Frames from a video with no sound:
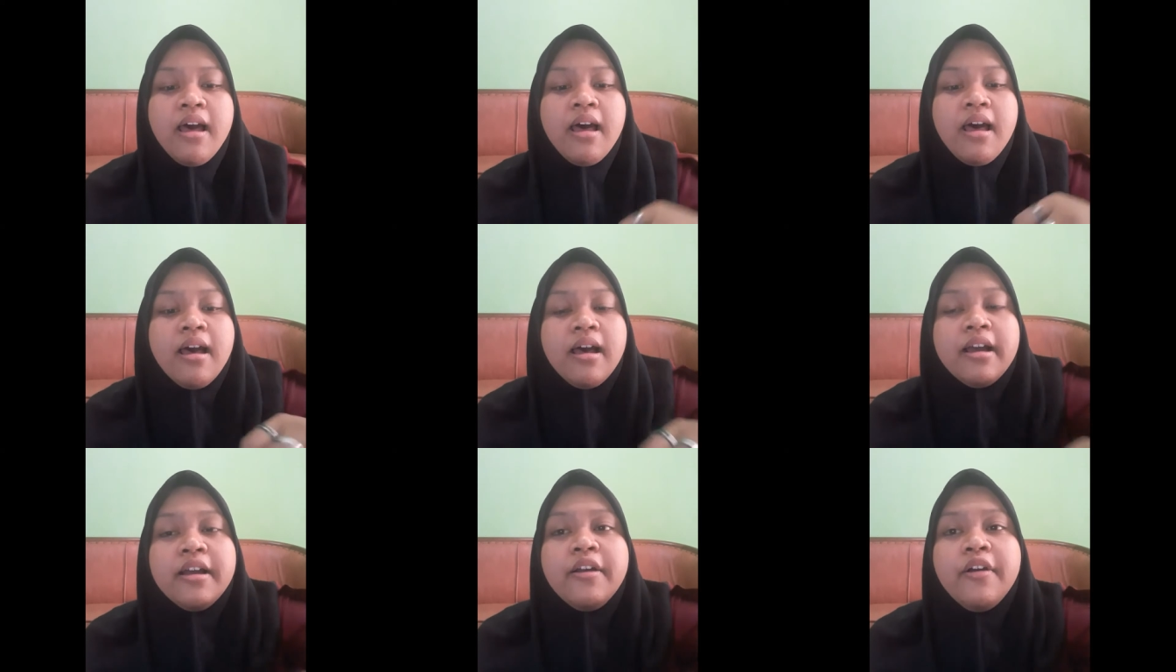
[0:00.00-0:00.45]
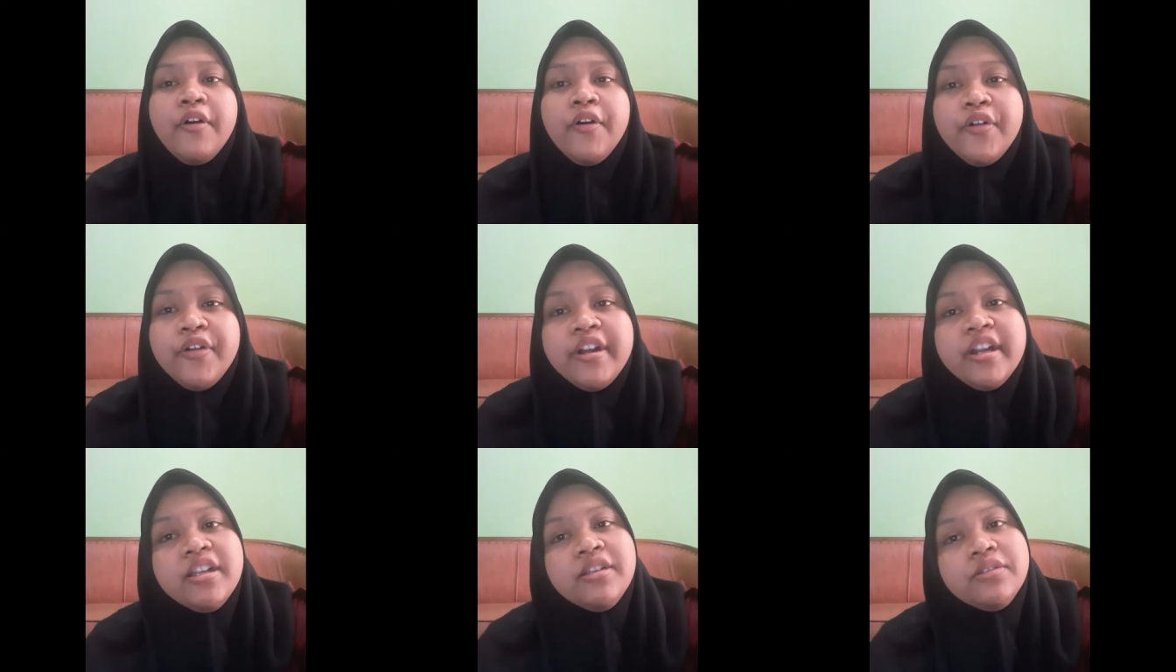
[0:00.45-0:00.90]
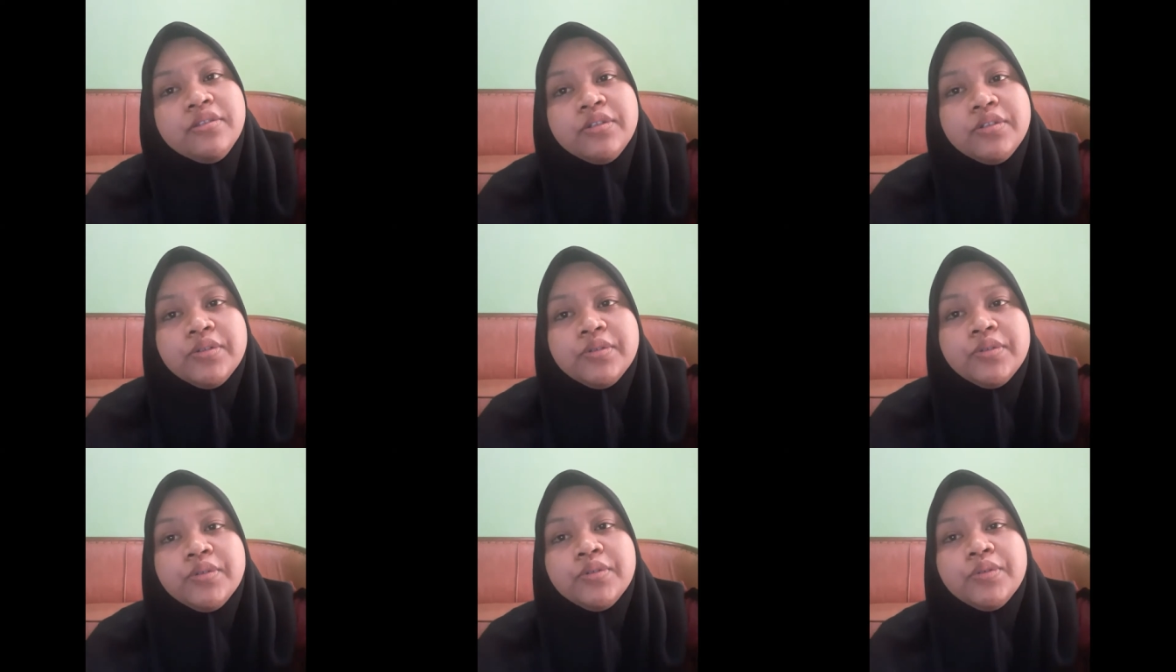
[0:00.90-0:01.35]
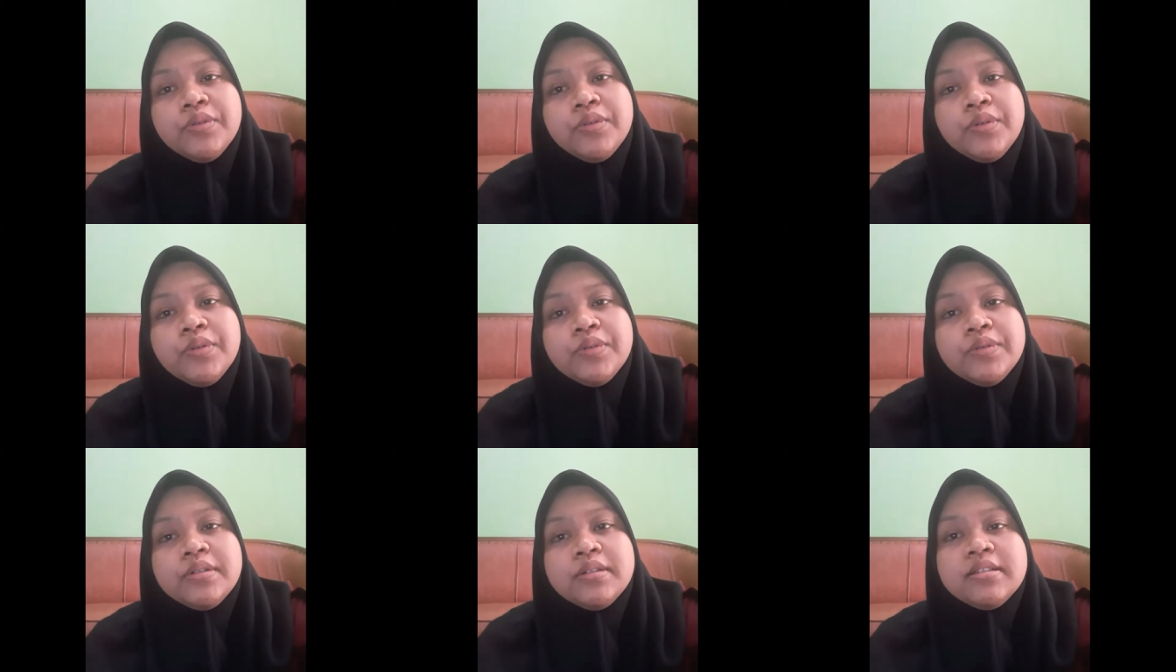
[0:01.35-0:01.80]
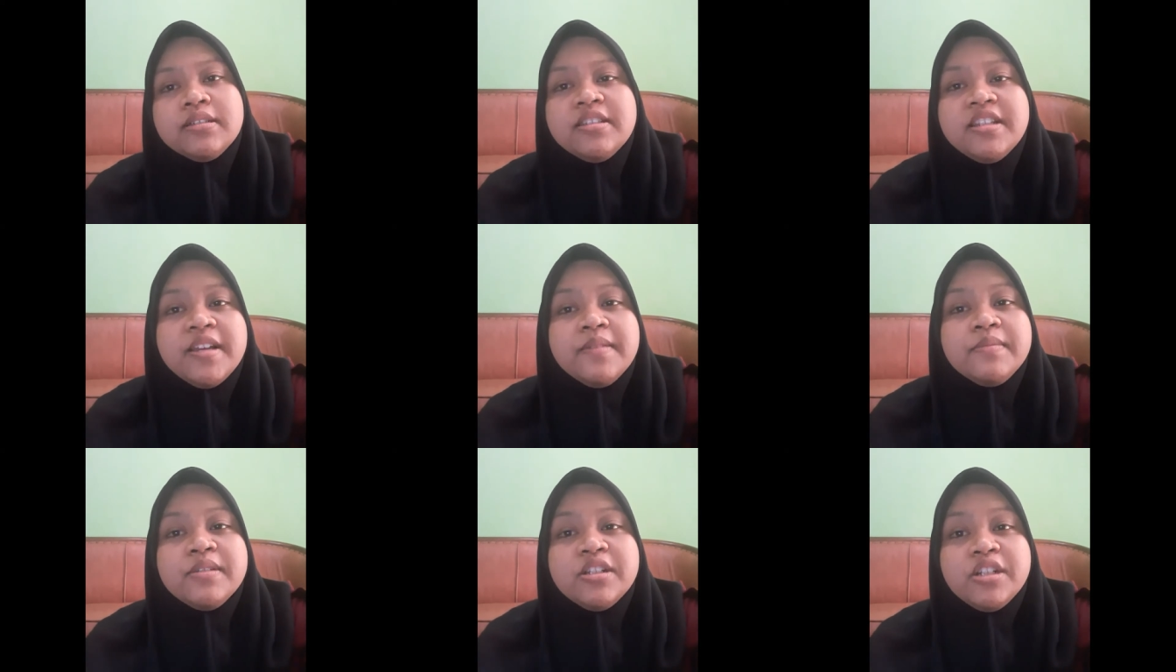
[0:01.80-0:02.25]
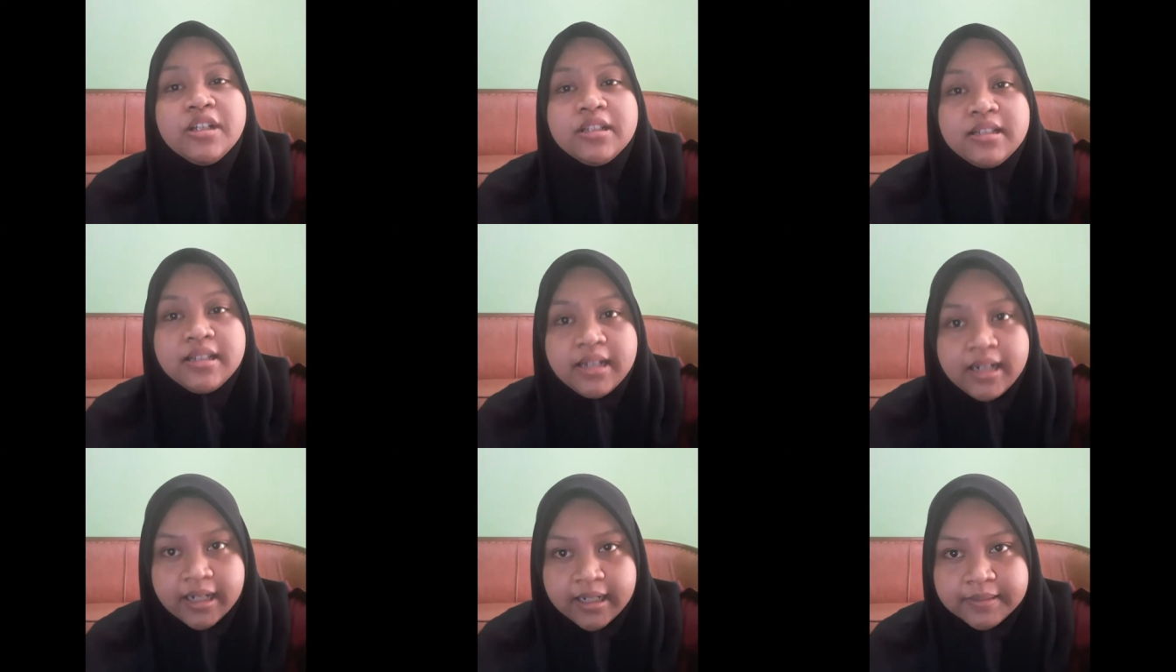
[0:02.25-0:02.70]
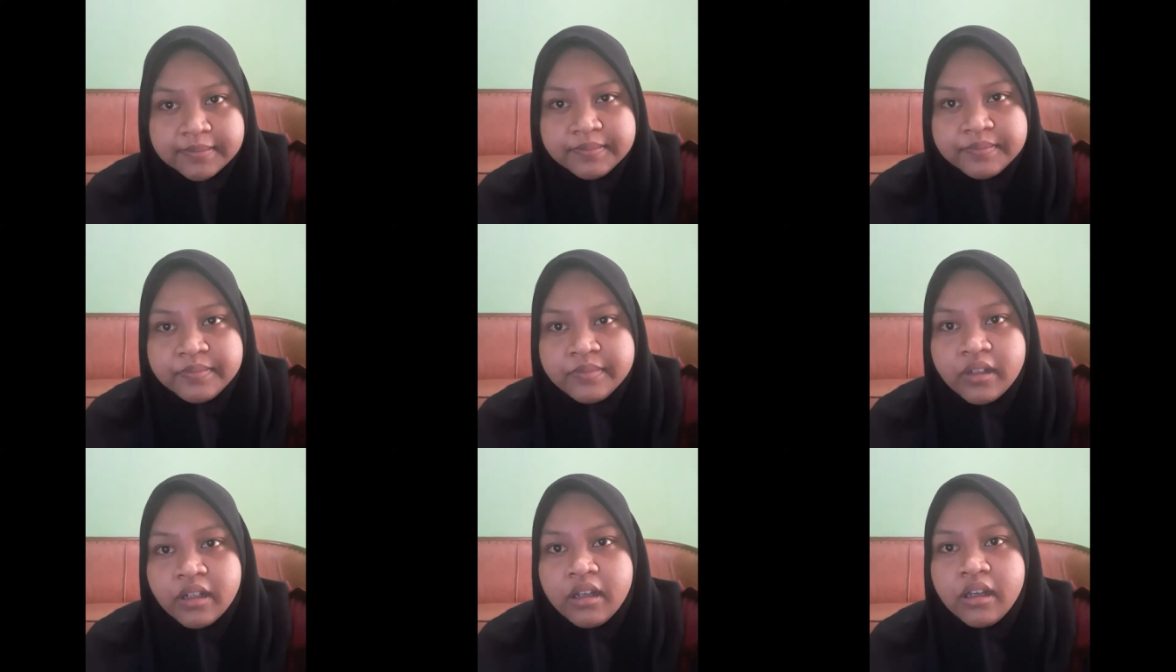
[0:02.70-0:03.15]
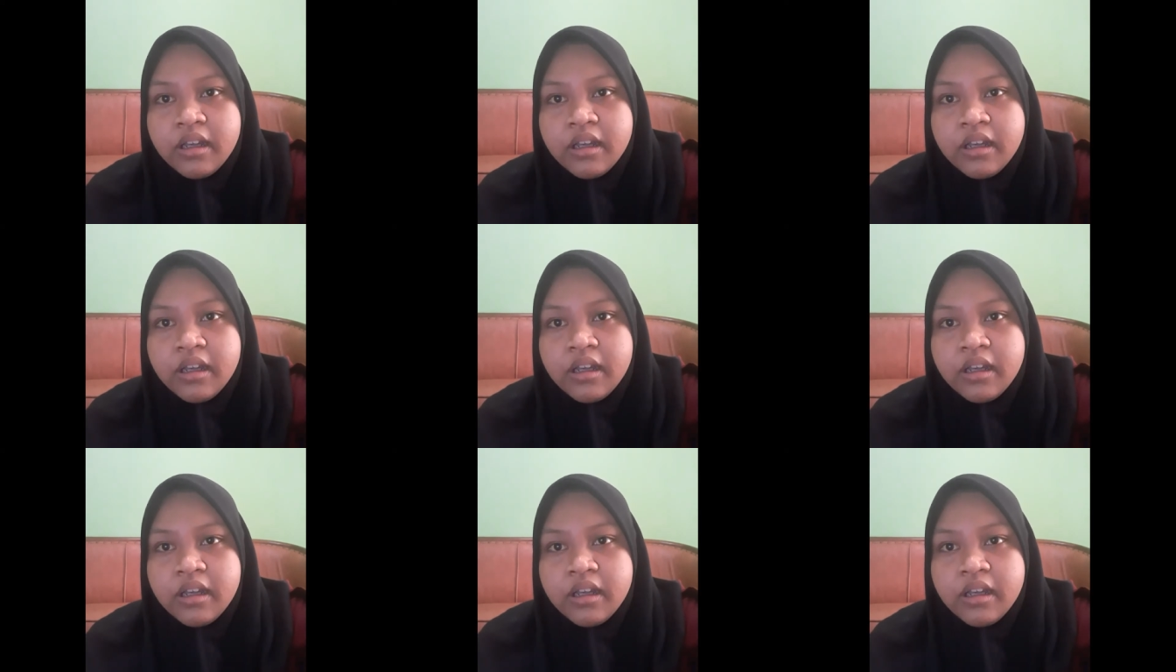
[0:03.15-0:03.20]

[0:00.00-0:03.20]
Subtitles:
According to Udemy.com,